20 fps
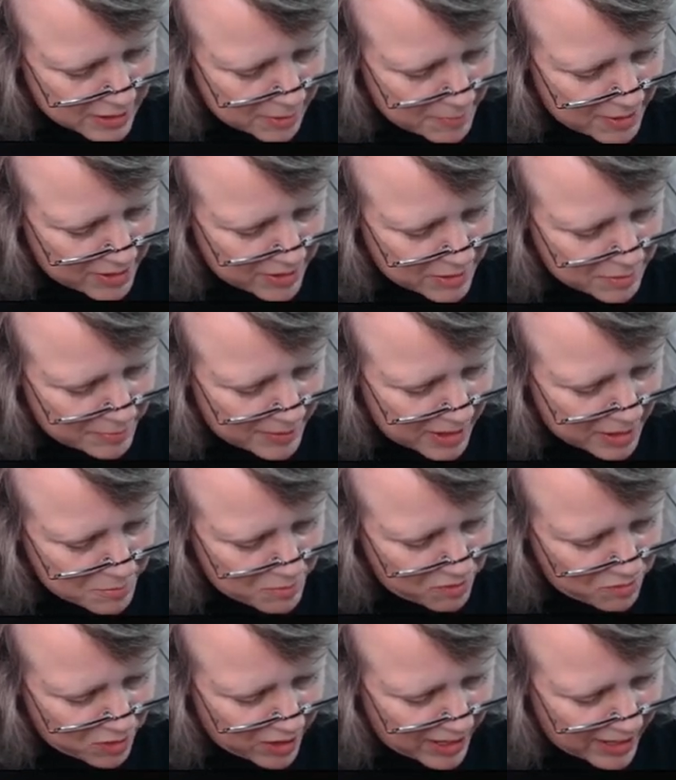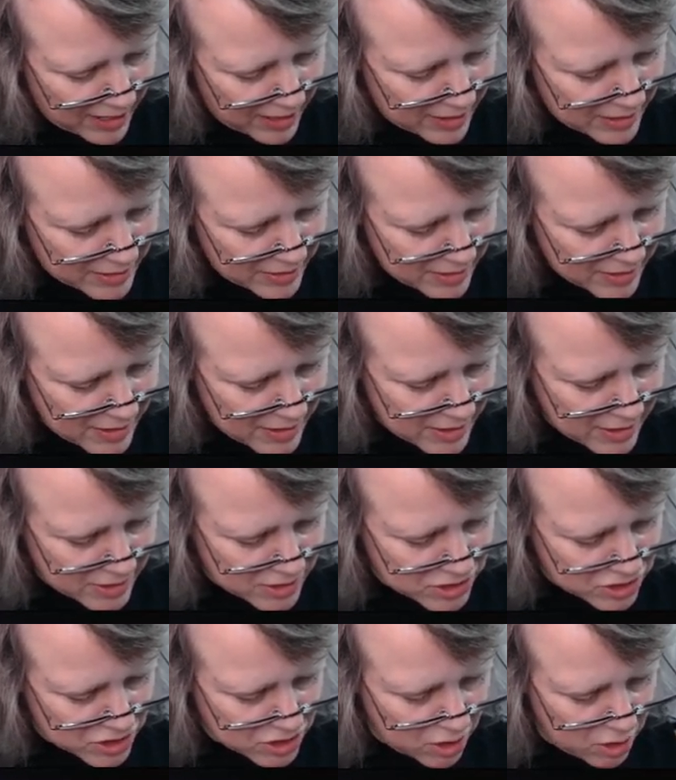come out of the bottom of her hand.
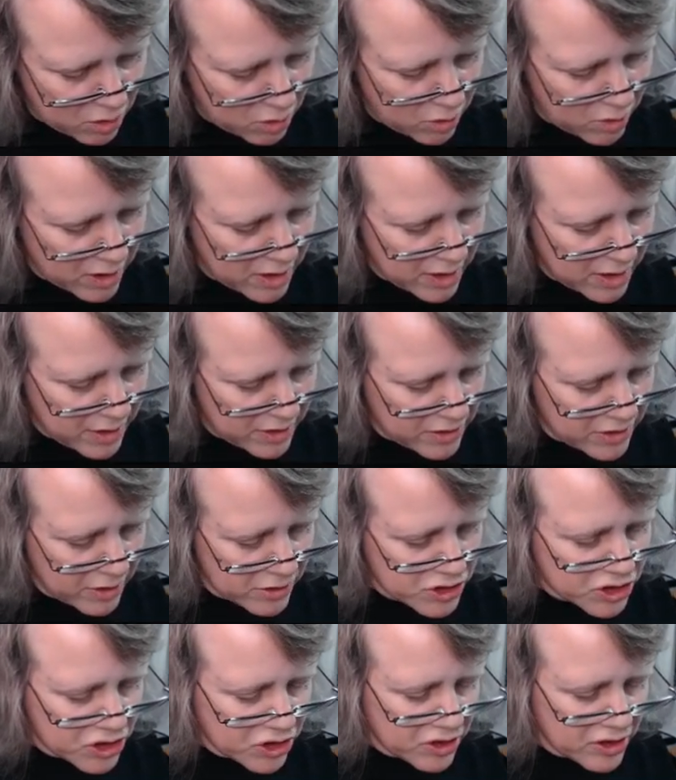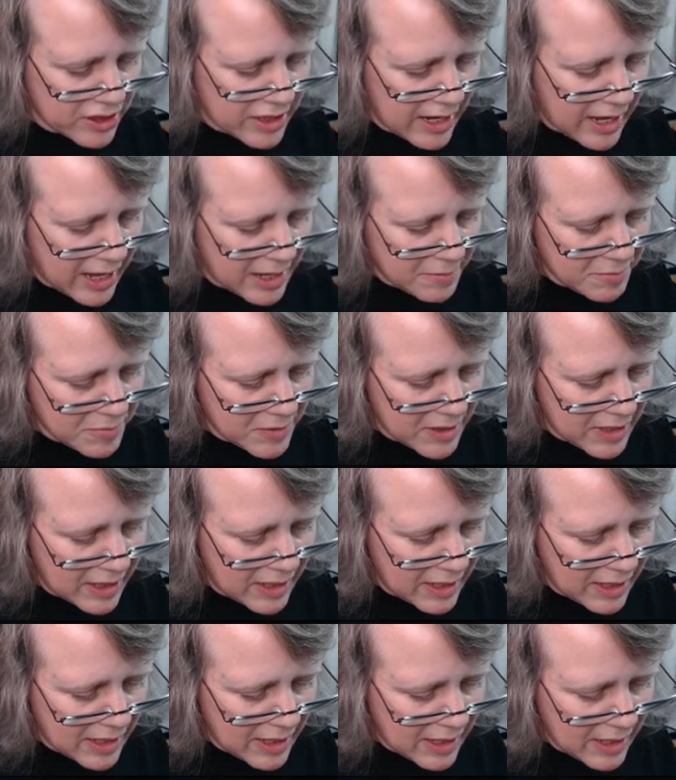So there should not
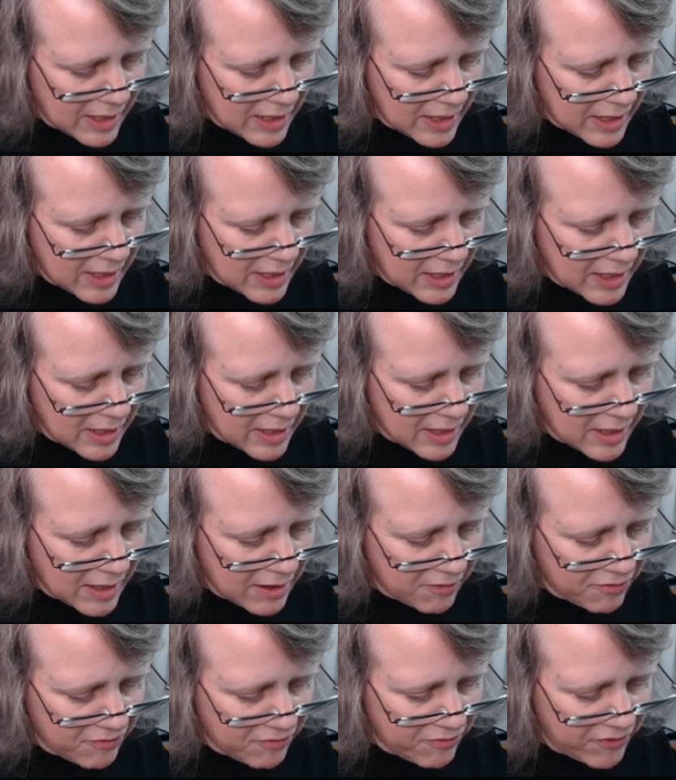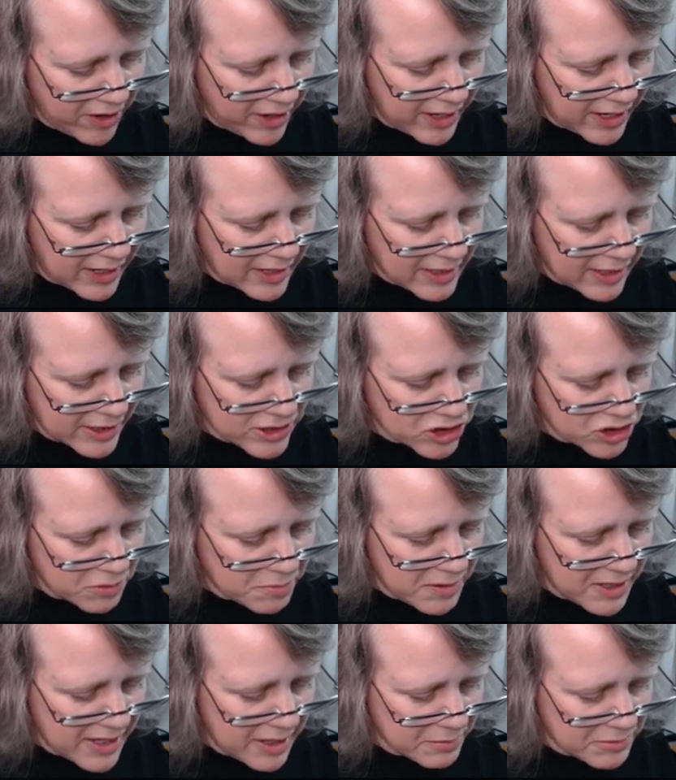be a fight, I
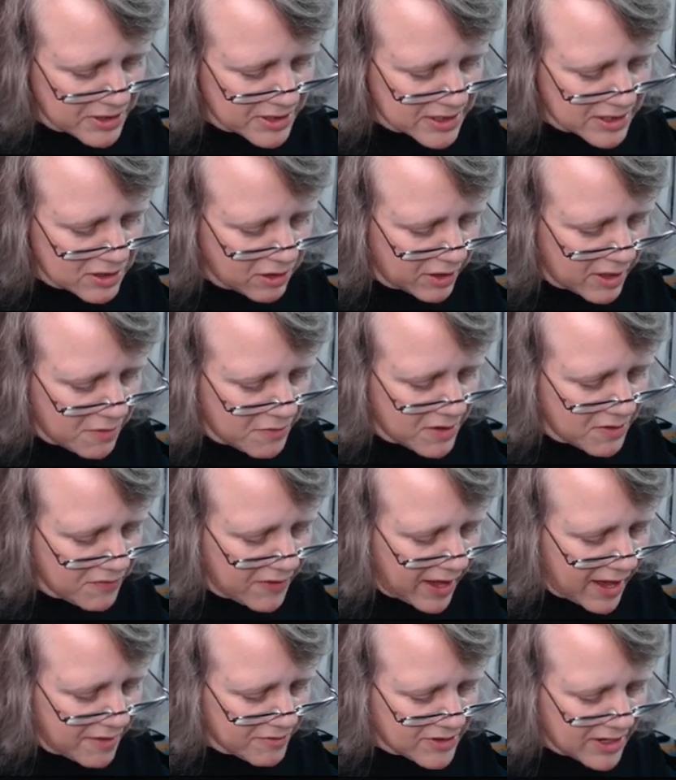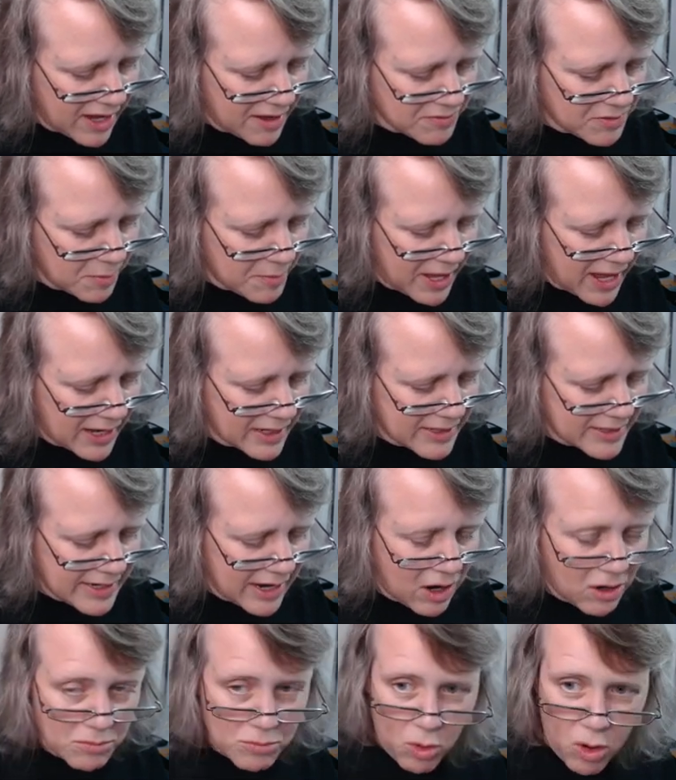should be able to still, even if I have to have them hang
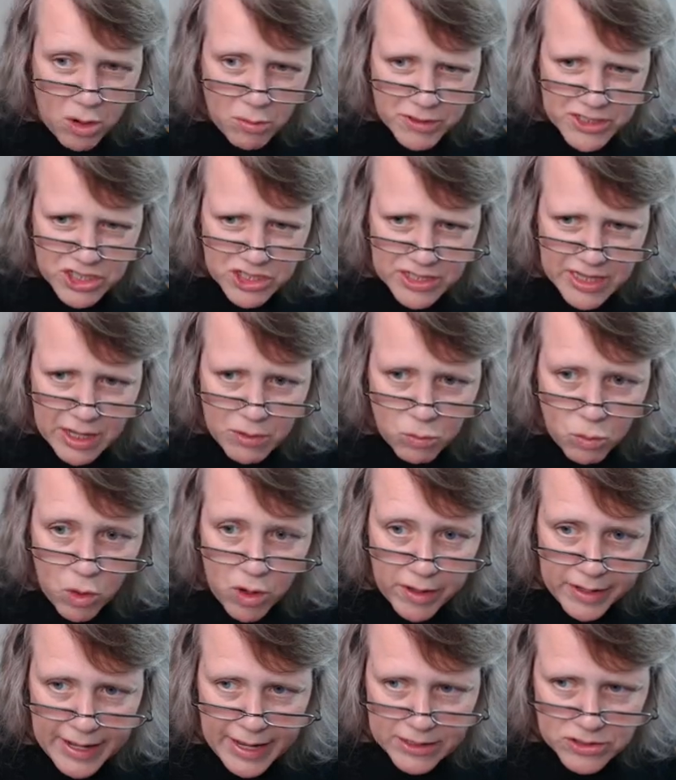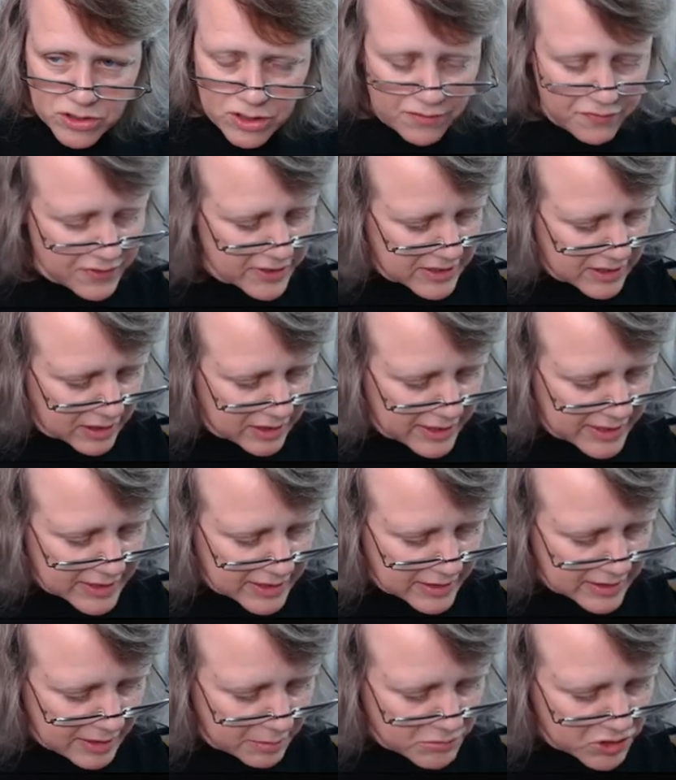down more, which they would actually physically,
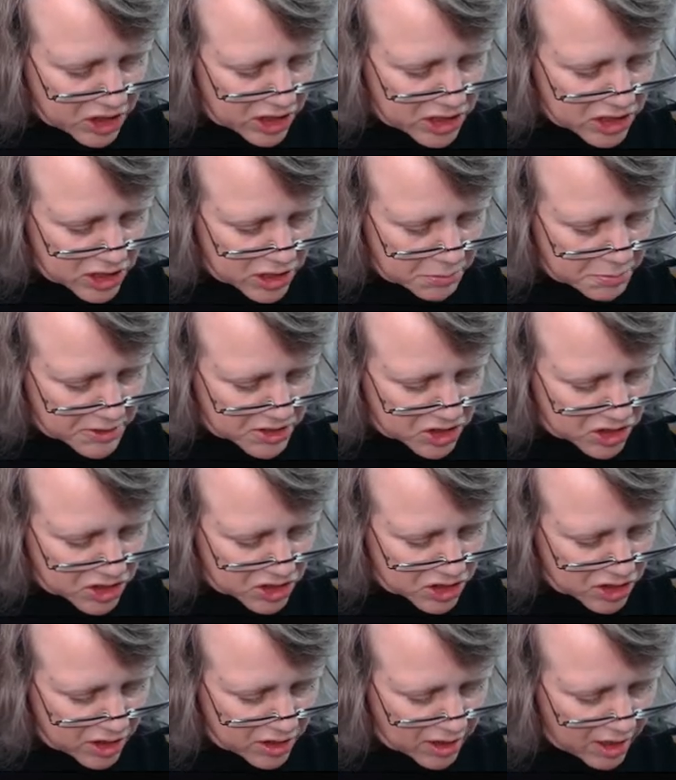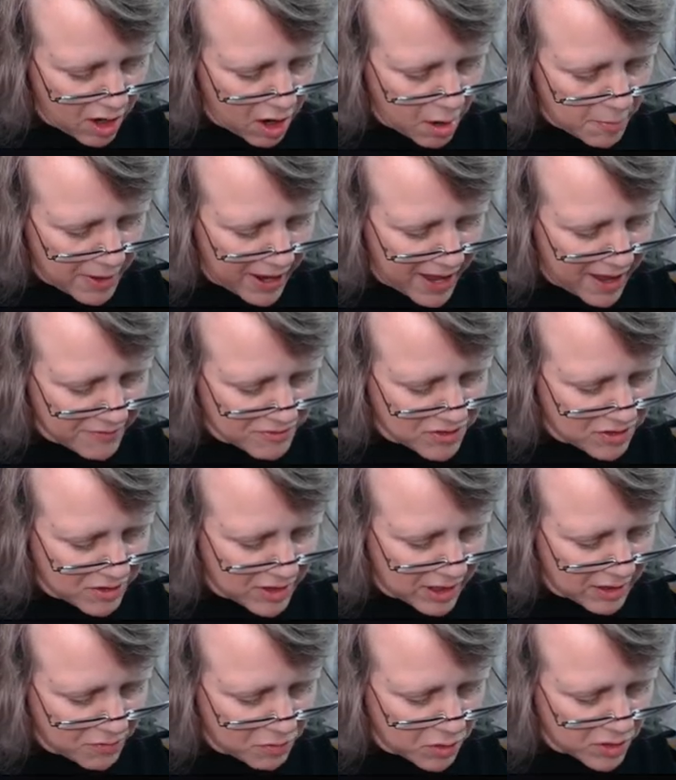since I'm changing the position of the arm, I have to
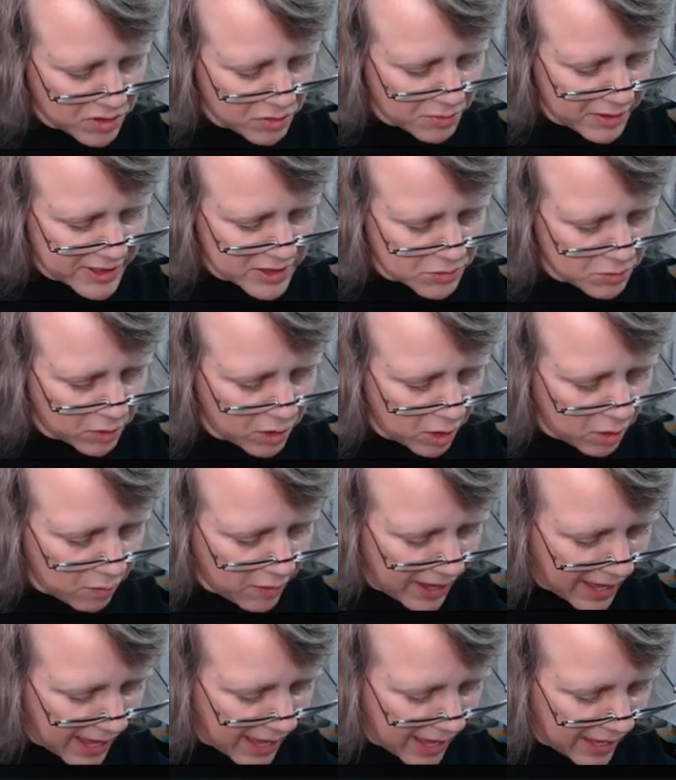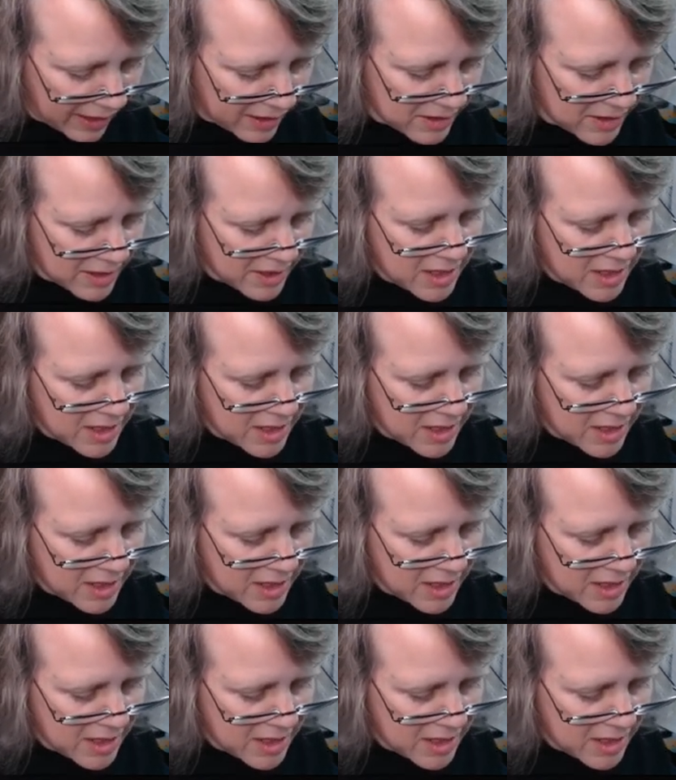think of where the reins will go. Ah!